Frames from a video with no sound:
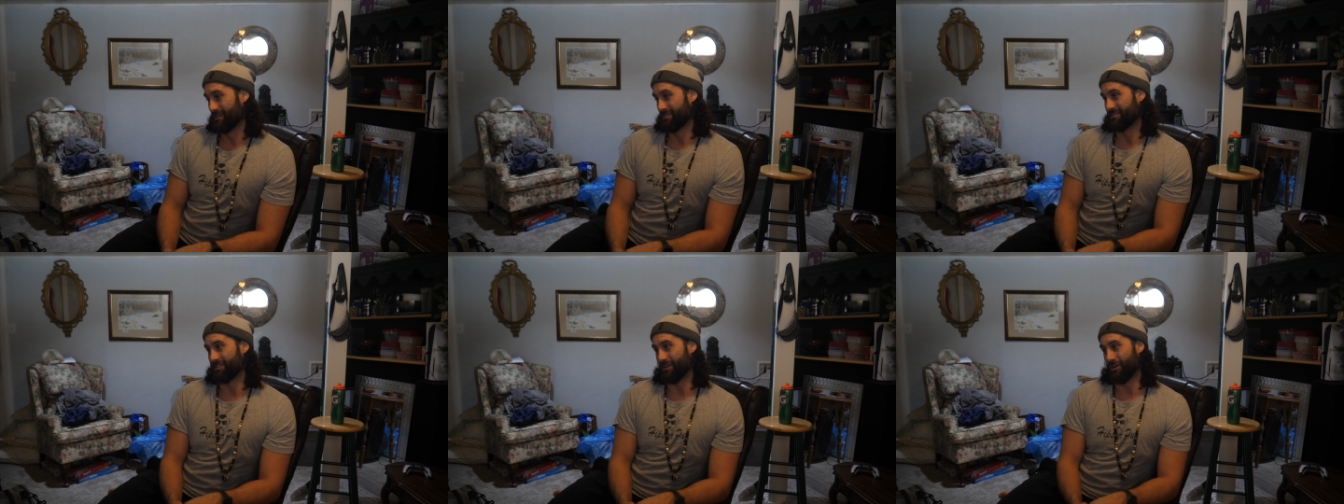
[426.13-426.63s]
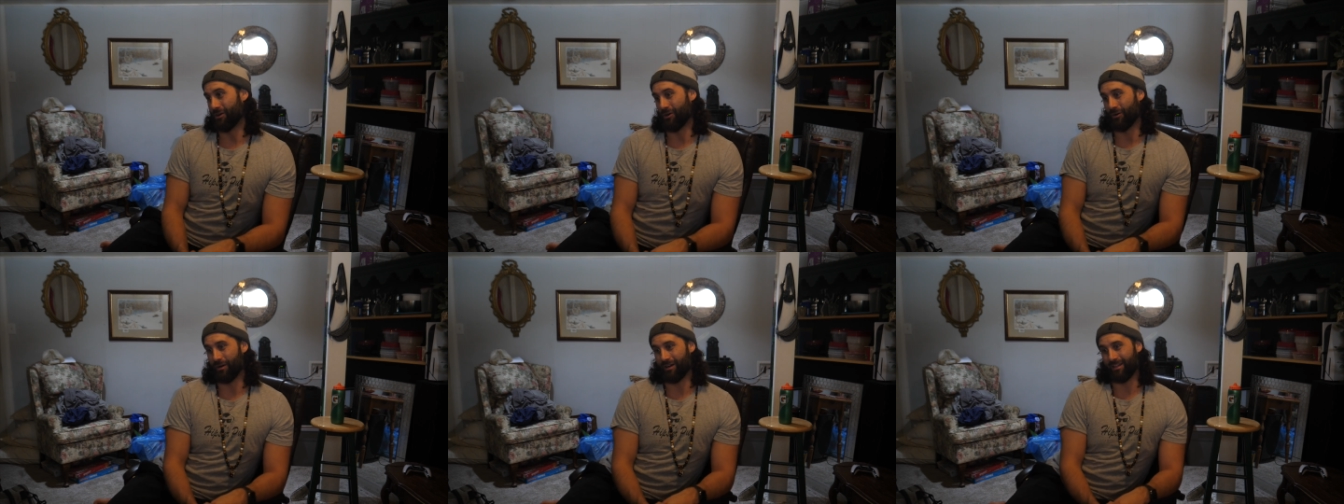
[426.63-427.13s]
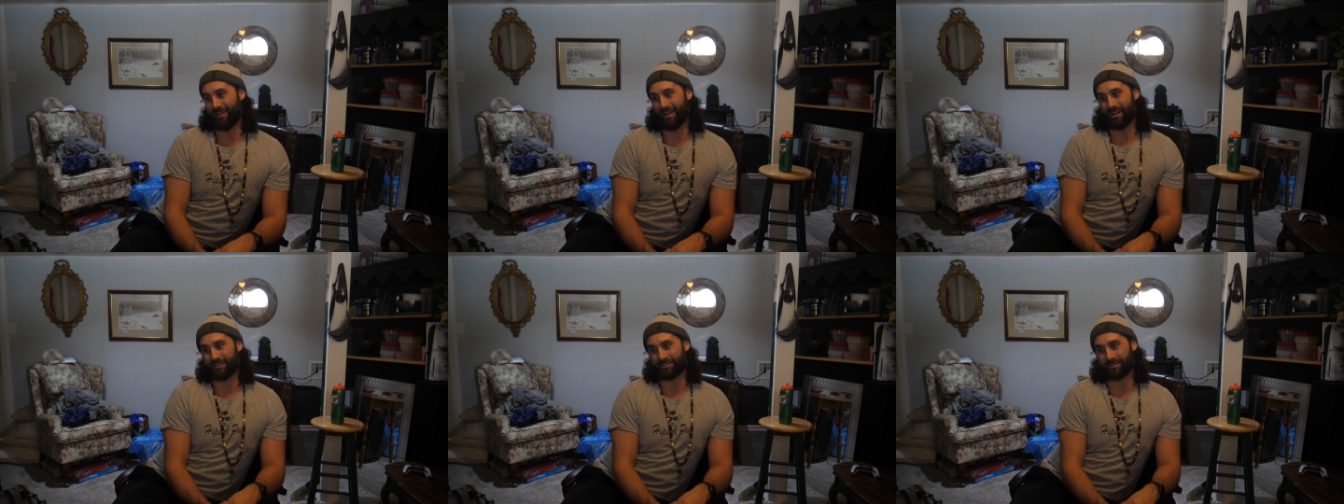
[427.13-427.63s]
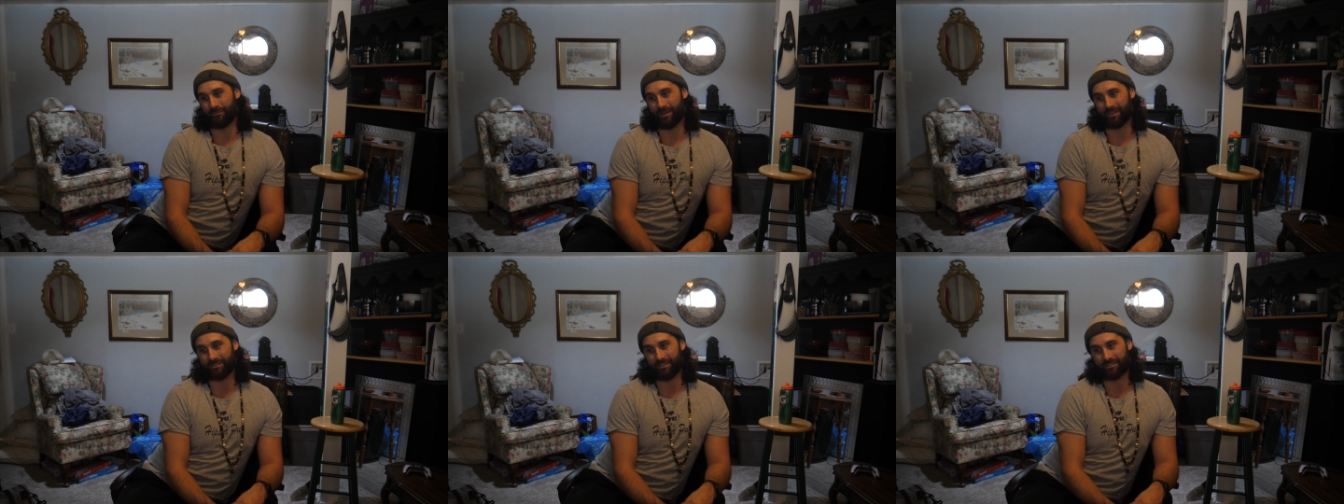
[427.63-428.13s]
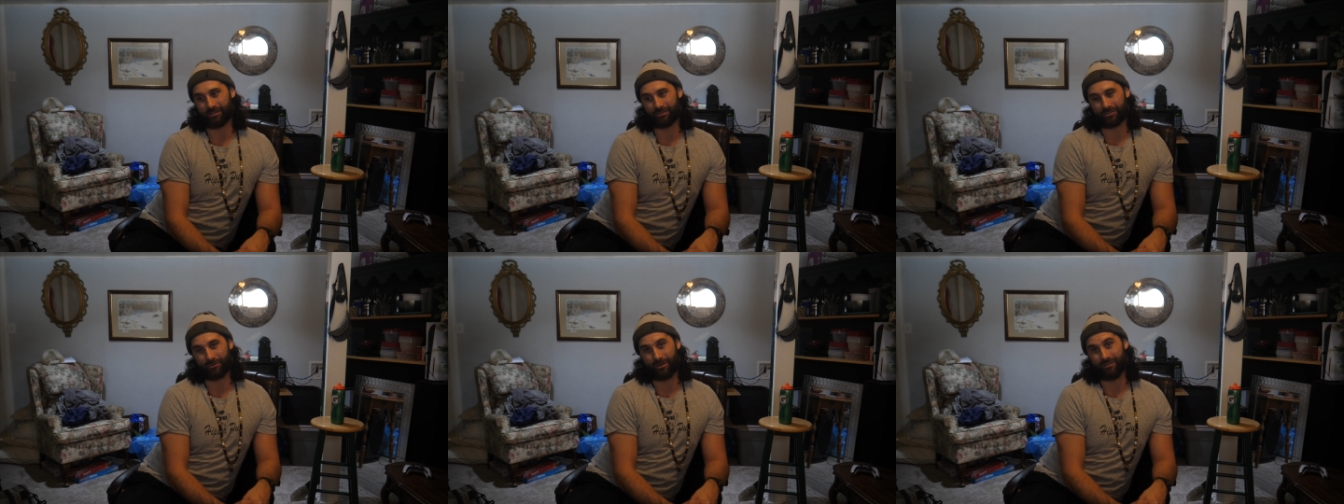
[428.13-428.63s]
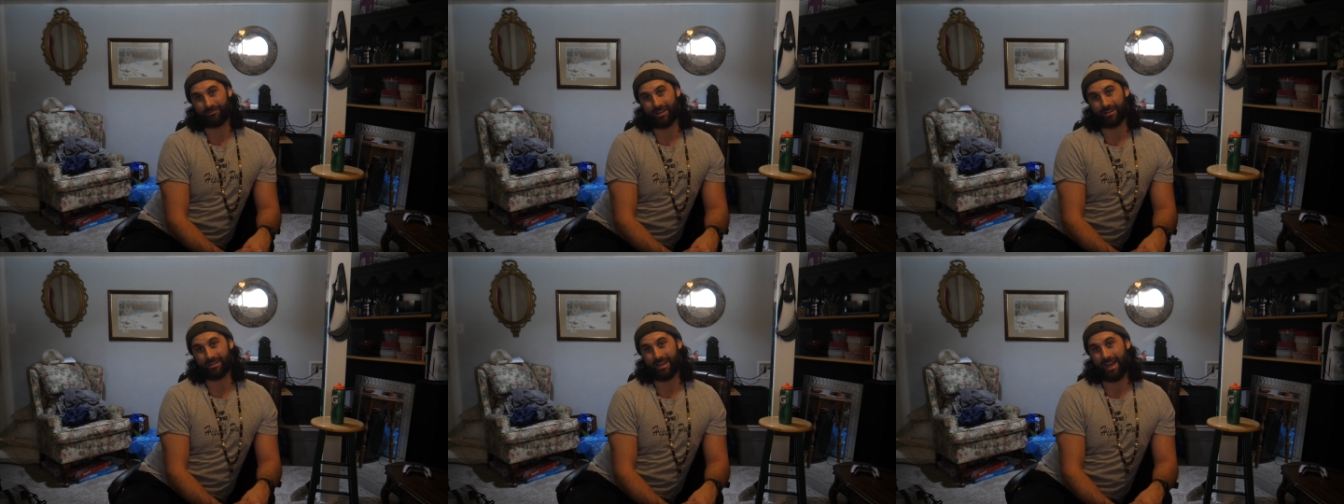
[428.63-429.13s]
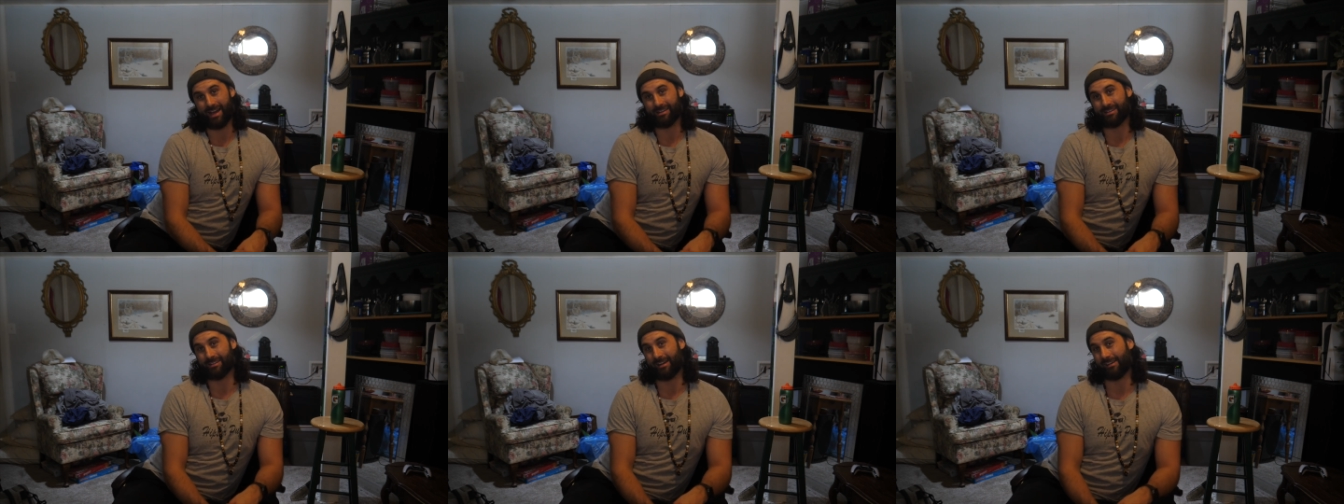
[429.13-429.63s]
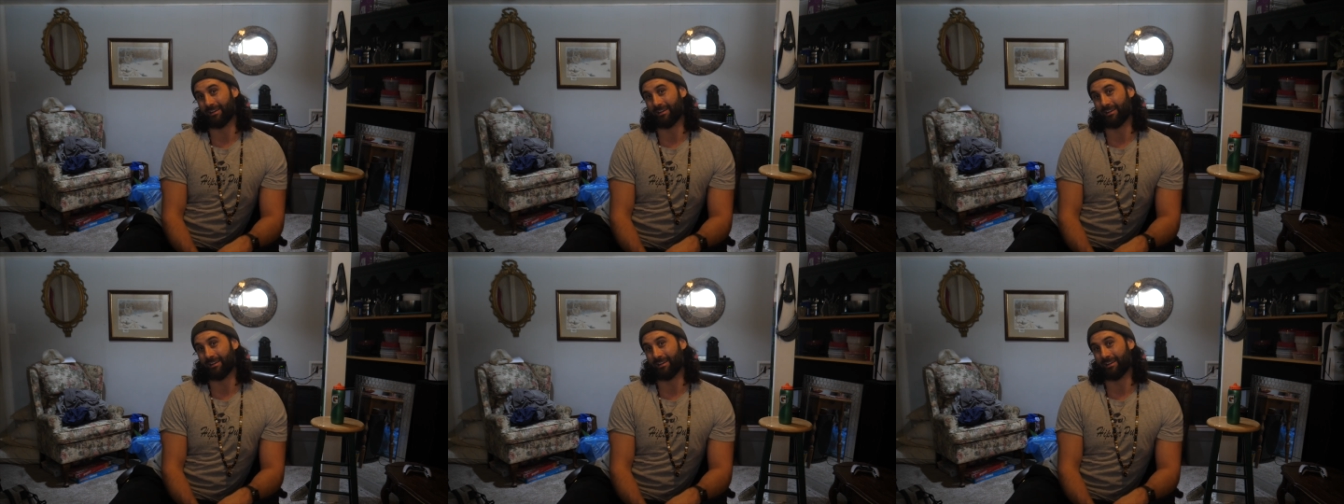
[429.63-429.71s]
So it's the biggest East Coast tour I've done yet.